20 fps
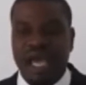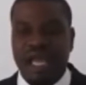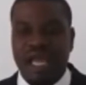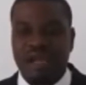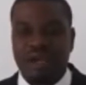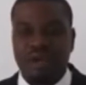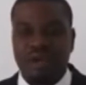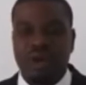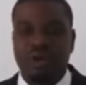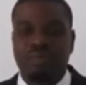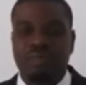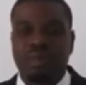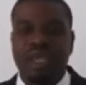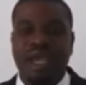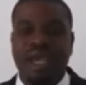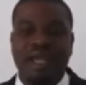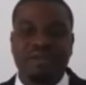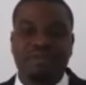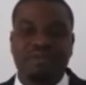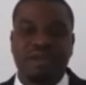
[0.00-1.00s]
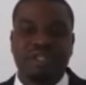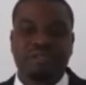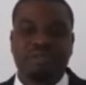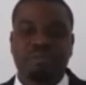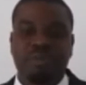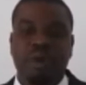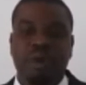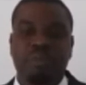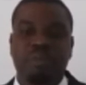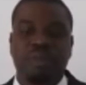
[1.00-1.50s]
are not being
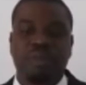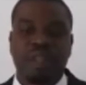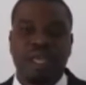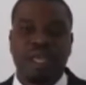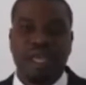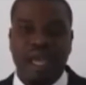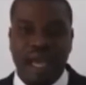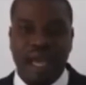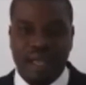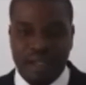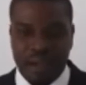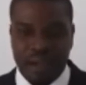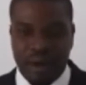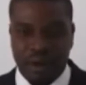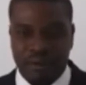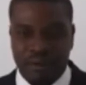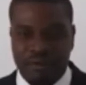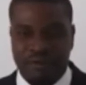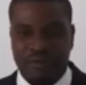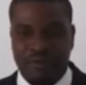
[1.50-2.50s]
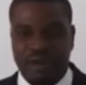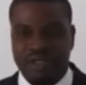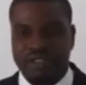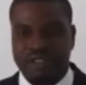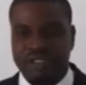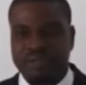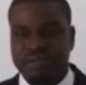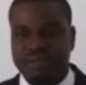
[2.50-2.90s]
addressed properly at the conference.